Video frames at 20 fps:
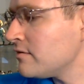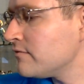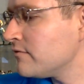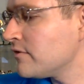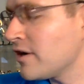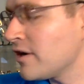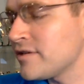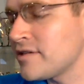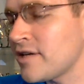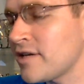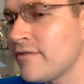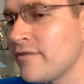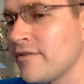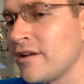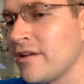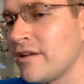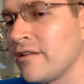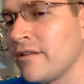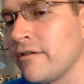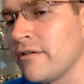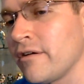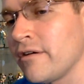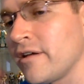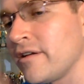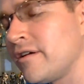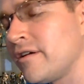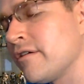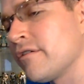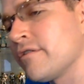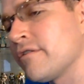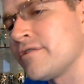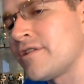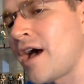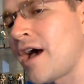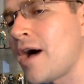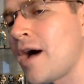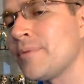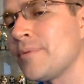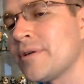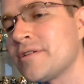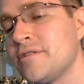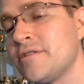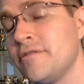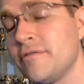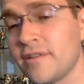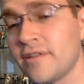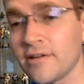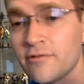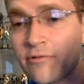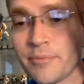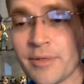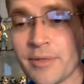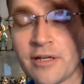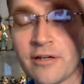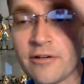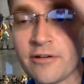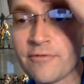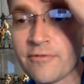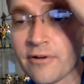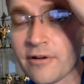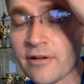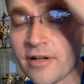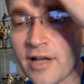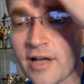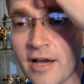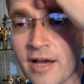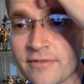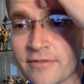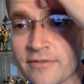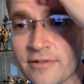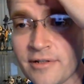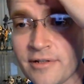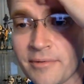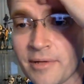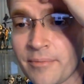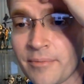you guys have any other topics you think would be good for a live stream.